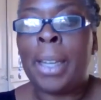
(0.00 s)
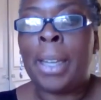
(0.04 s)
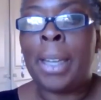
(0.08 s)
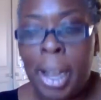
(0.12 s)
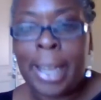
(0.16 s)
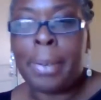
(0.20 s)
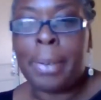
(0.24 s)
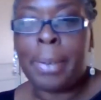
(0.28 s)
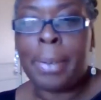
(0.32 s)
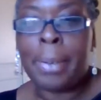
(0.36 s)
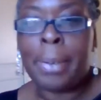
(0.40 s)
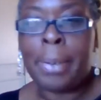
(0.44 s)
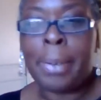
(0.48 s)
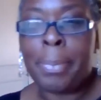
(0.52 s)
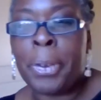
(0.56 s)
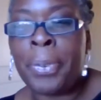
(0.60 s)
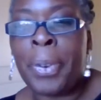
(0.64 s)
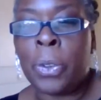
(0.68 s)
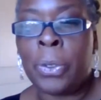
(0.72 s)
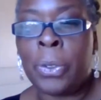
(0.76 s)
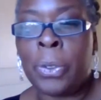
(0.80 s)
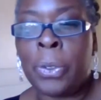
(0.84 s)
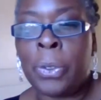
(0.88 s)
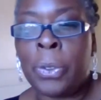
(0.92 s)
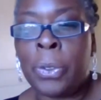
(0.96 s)
and I can
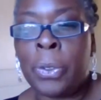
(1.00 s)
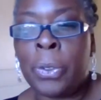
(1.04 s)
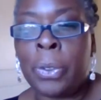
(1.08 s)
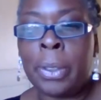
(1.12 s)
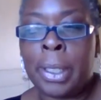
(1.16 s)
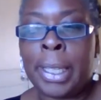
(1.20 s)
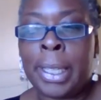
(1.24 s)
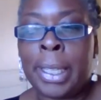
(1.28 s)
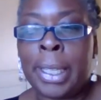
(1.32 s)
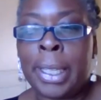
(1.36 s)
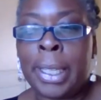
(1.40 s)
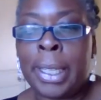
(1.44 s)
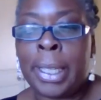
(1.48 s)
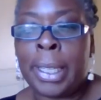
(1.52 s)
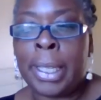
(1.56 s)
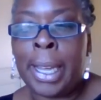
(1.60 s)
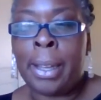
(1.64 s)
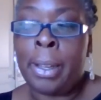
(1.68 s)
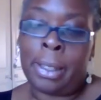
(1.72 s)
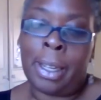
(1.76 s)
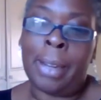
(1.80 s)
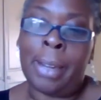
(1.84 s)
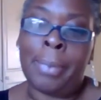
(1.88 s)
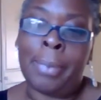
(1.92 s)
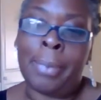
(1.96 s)
move on.
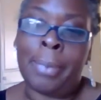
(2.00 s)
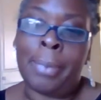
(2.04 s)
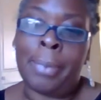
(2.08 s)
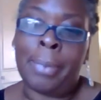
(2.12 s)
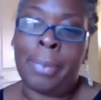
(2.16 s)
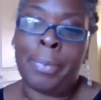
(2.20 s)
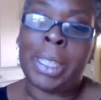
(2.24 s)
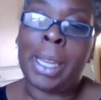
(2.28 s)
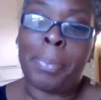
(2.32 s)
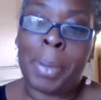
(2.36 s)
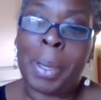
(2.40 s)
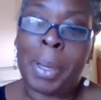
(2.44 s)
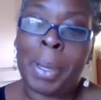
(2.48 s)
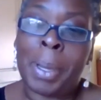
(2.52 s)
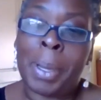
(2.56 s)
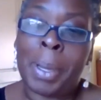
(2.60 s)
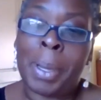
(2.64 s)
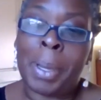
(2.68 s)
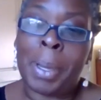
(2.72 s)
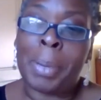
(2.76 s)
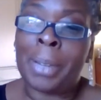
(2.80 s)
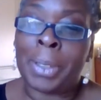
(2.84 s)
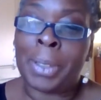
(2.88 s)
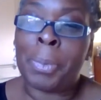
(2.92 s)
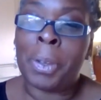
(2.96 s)
Yeah. I'm not
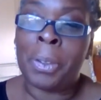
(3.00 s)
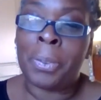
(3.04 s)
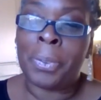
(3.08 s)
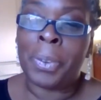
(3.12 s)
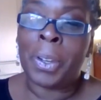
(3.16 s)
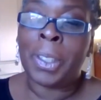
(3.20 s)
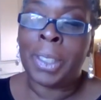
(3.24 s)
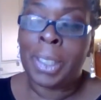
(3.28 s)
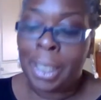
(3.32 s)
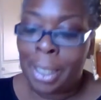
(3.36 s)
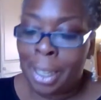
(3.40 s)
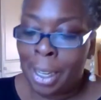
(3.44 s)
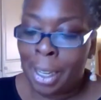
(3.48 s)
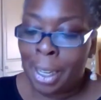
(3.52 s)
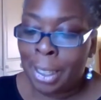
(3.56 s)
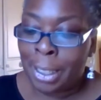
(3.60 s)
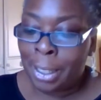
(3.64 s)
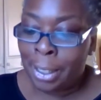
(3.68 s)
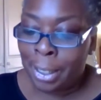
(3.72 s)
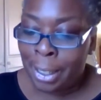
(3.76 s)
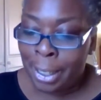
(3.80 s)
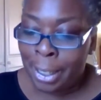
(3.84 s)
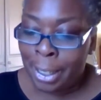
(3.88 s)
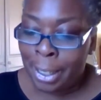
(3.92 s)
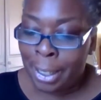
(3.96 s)
saying people have to move on
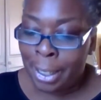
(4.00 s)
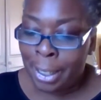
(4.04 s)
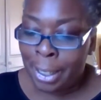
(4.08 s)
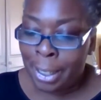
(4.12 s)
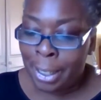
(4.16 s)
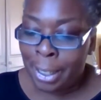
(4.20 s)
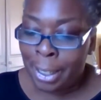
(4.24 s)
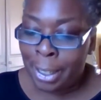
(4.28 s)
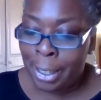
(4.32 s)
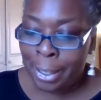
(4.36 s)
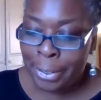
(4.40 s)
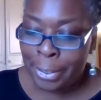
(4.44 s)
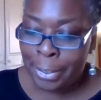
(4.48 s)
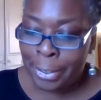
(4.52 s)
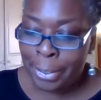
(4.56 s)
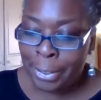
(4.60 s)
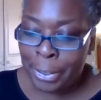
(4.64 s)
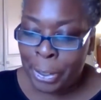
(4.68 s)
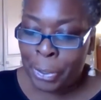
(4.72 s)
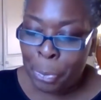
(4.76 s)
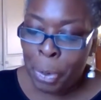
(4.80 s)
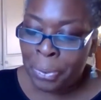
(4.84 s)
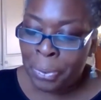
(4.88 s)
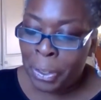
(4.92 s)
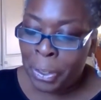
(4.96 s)
and, and I,
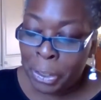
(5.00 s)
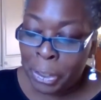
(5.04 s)
you